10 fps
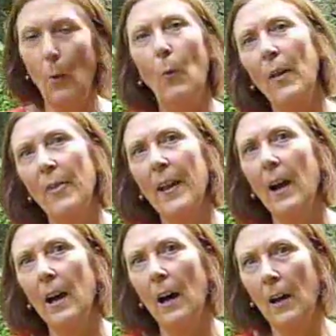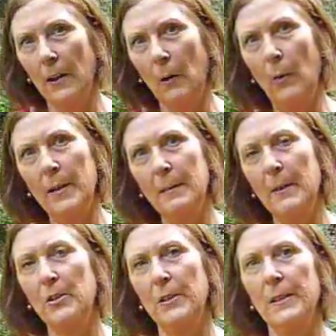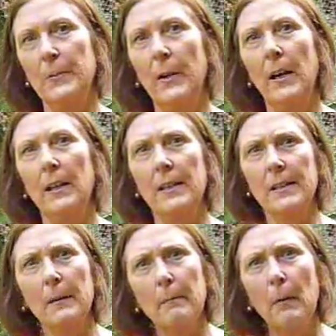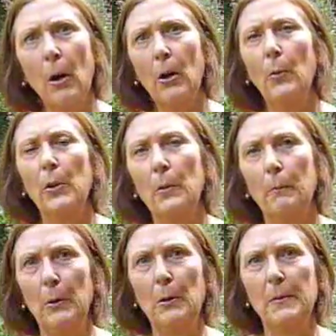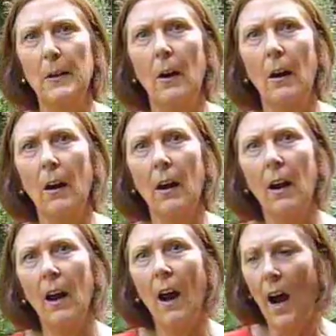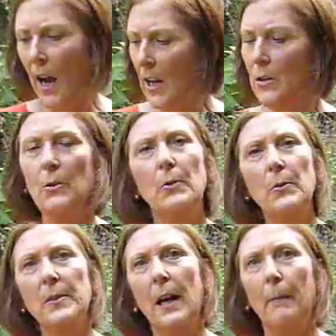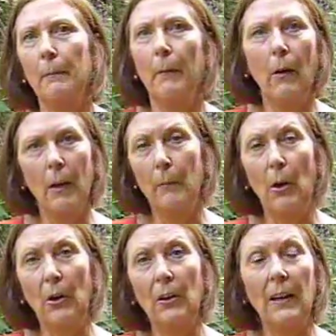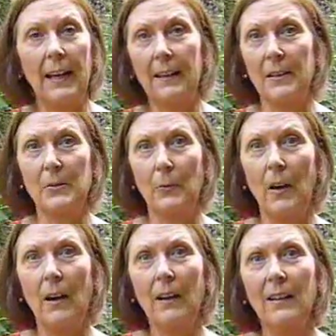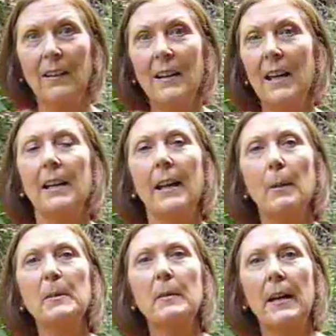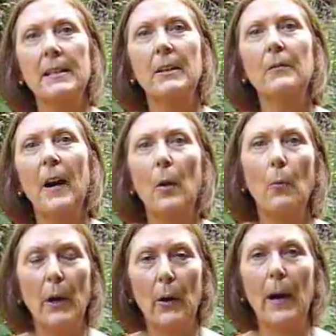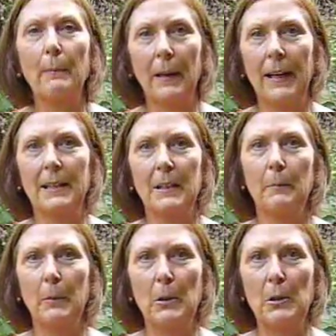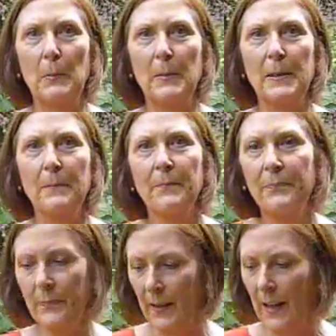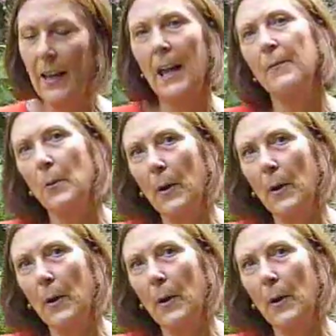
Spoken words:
One thing I want to mention as well is mark where your bulbs are. I use a marker like this rock, and it helps me identify where I planted the bulbs. If you